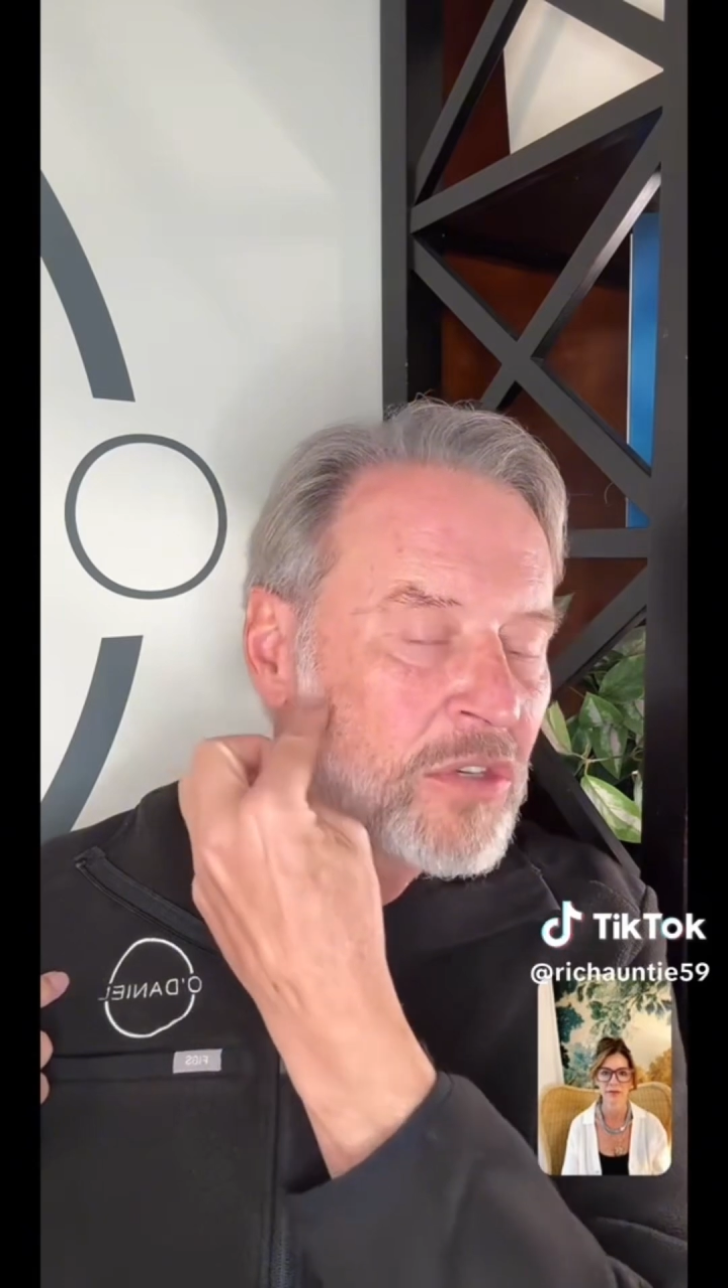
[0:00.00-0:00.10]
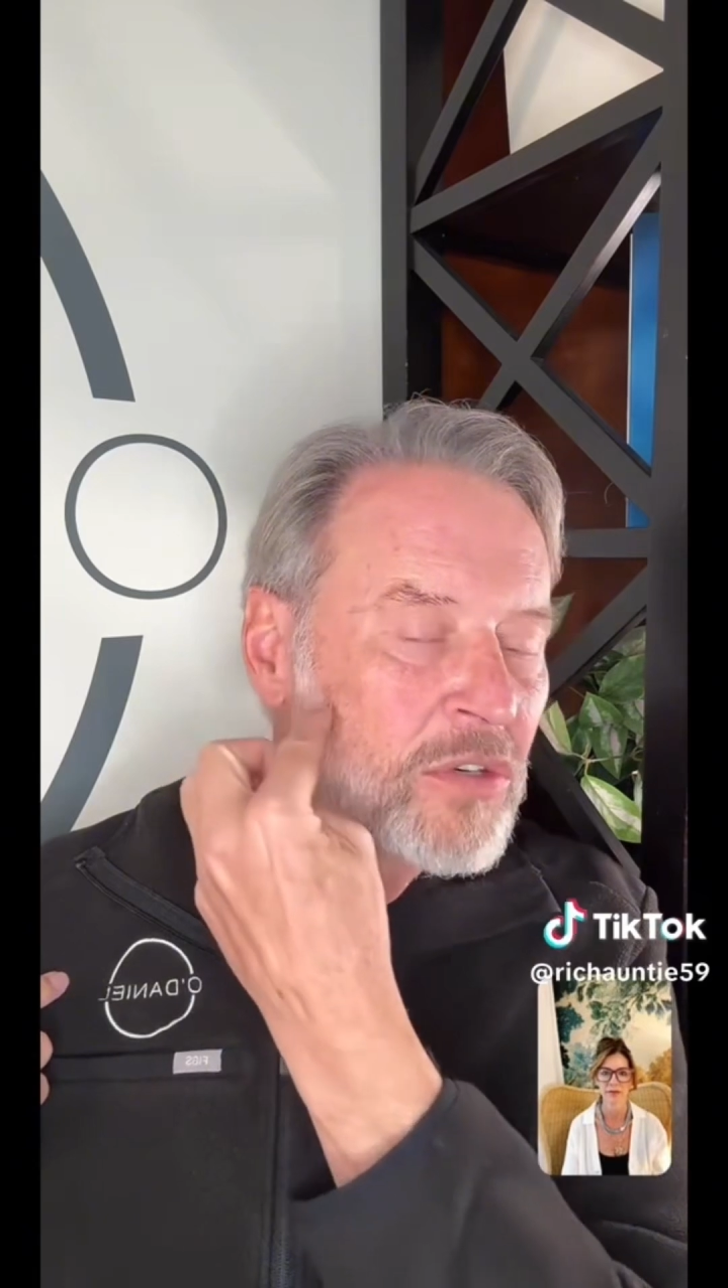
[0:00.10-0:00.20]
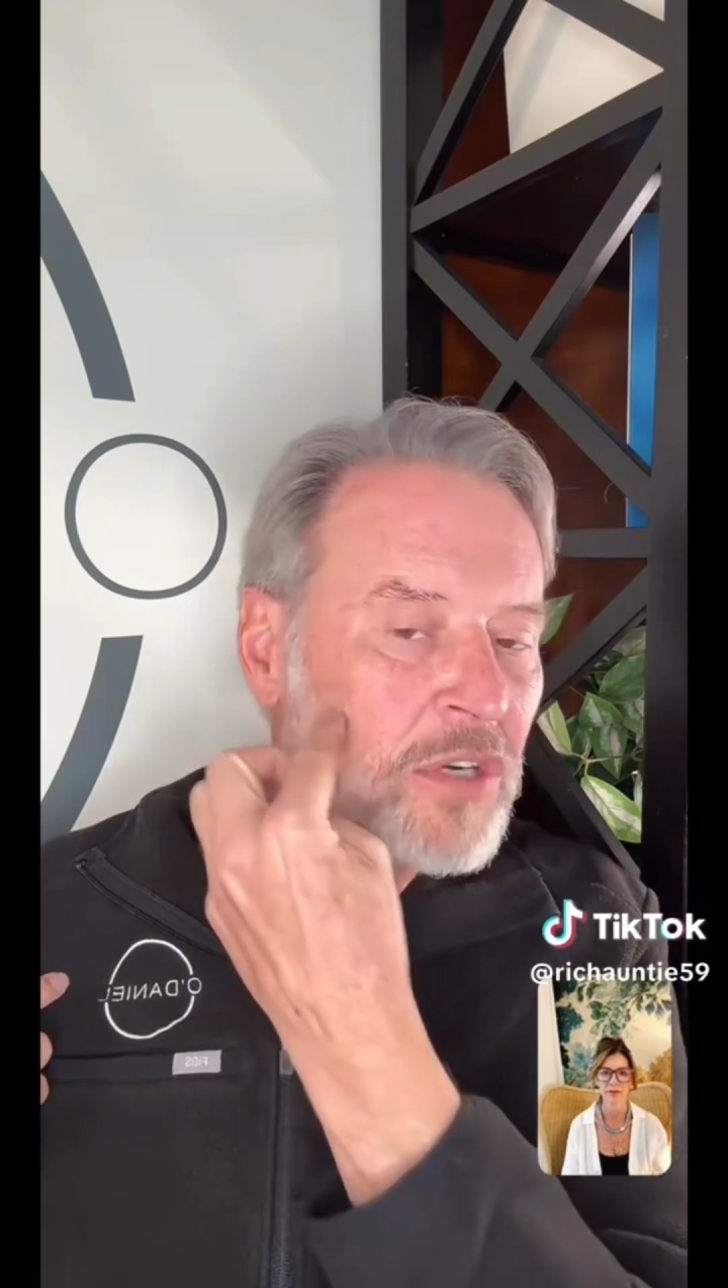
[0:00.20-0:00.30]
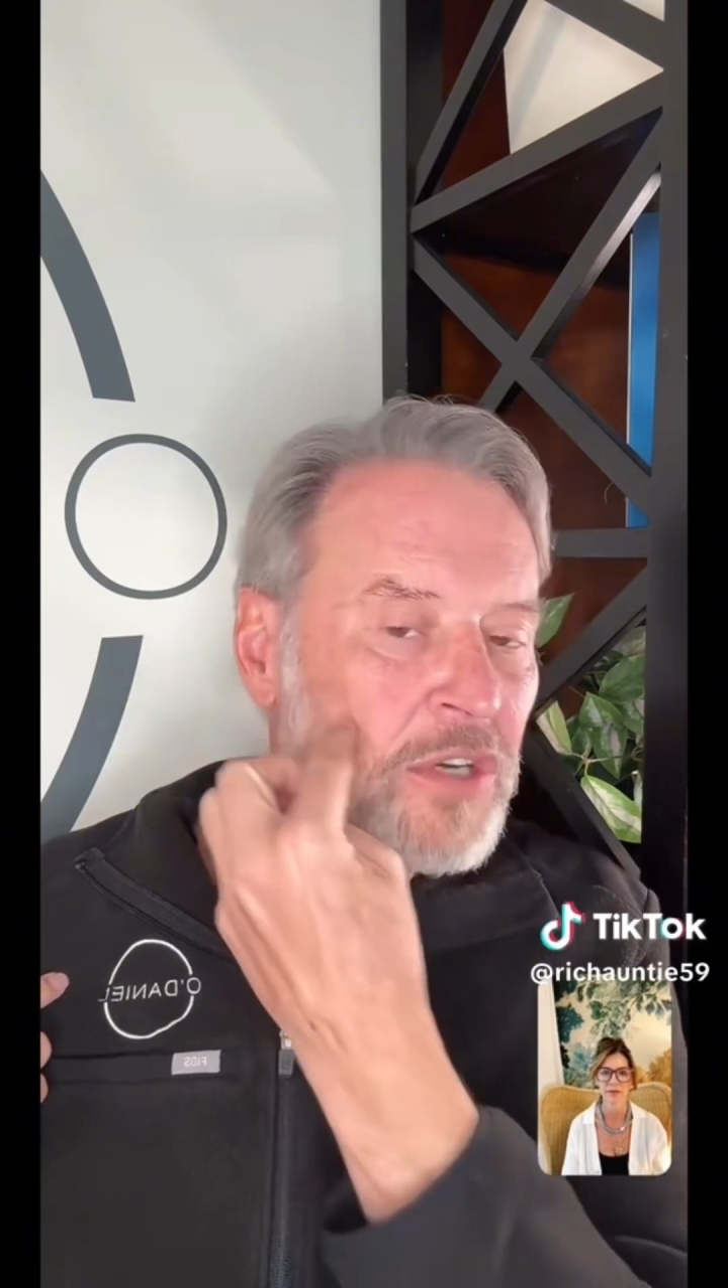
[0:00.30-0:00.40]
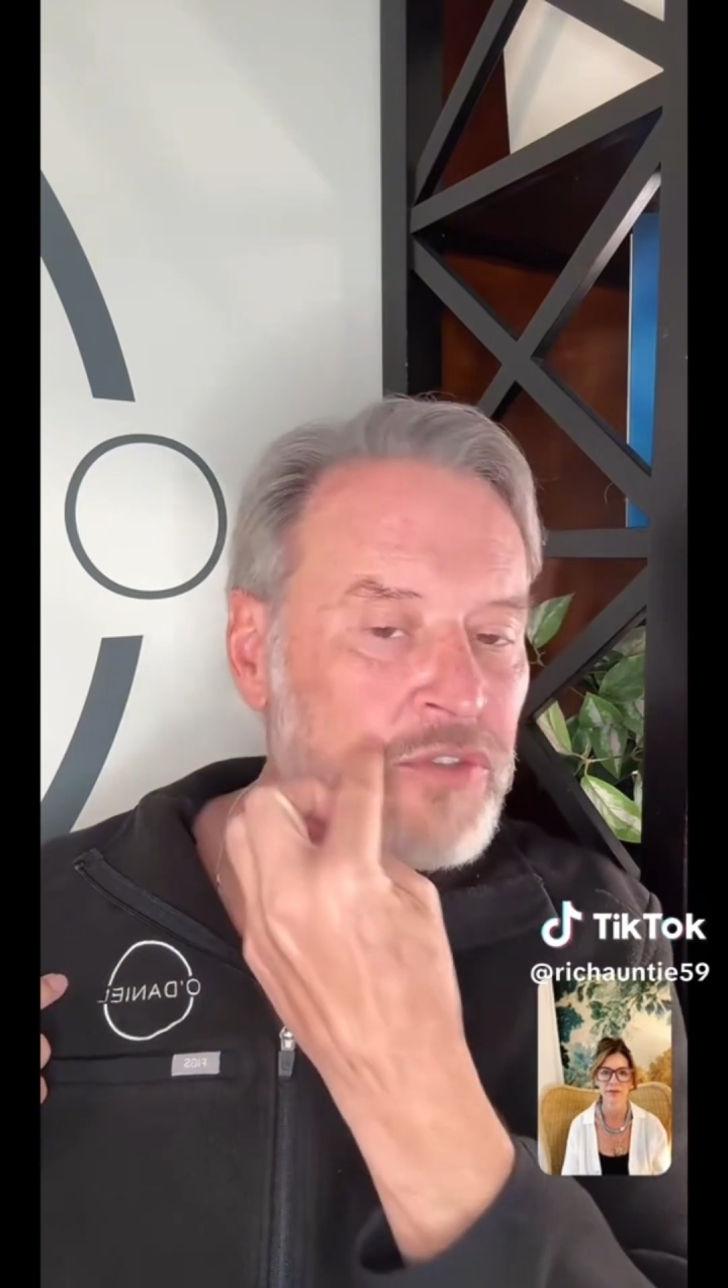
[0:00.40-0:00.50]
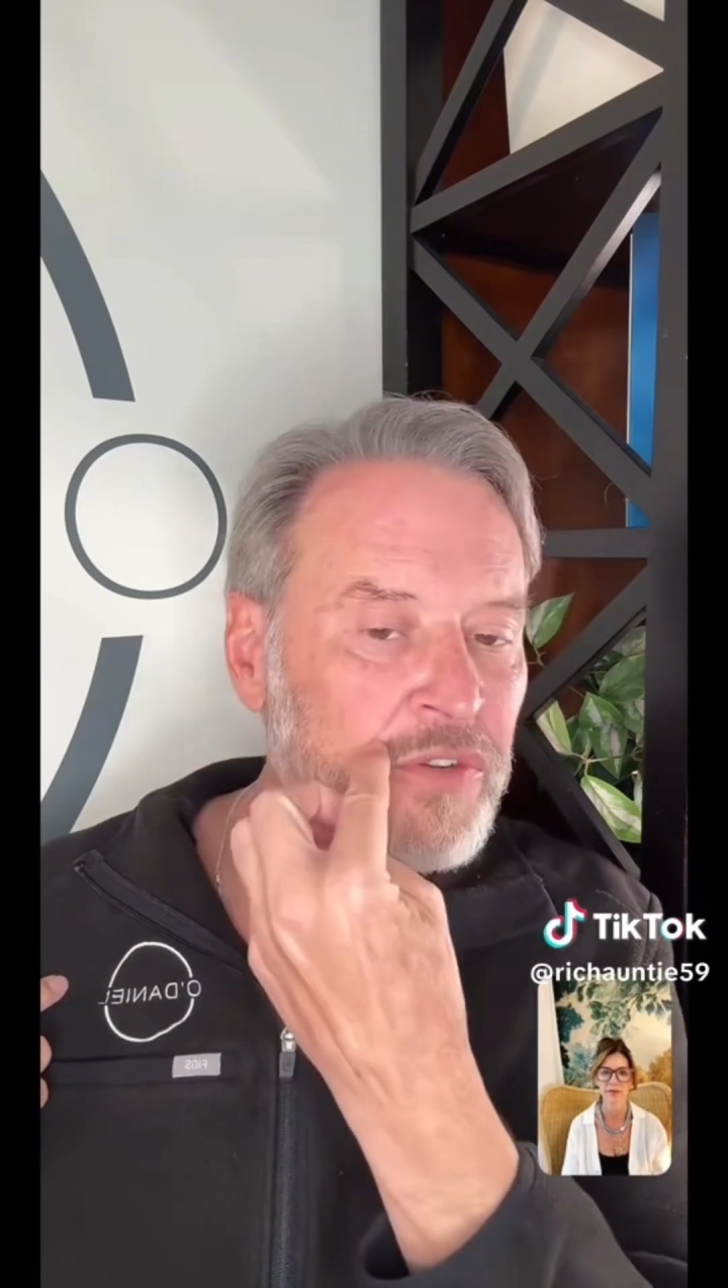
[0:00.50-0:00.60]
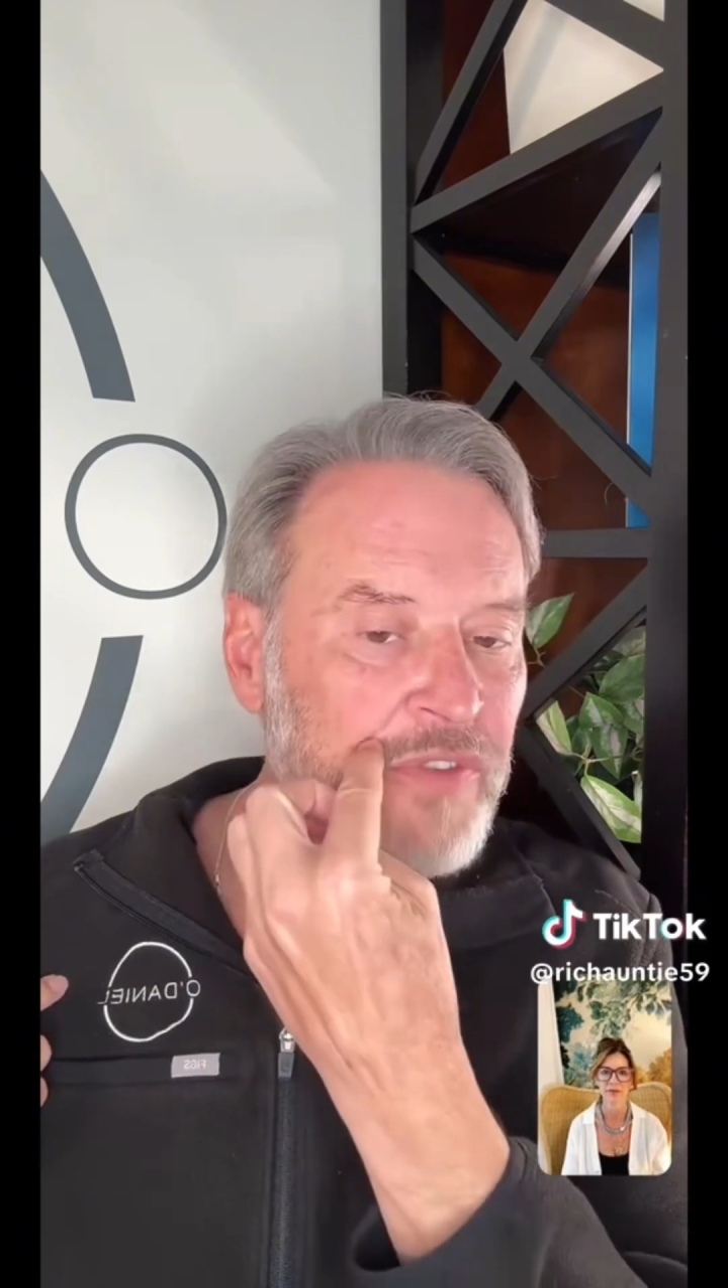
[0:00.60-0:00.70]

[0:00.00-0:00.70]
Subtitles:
across your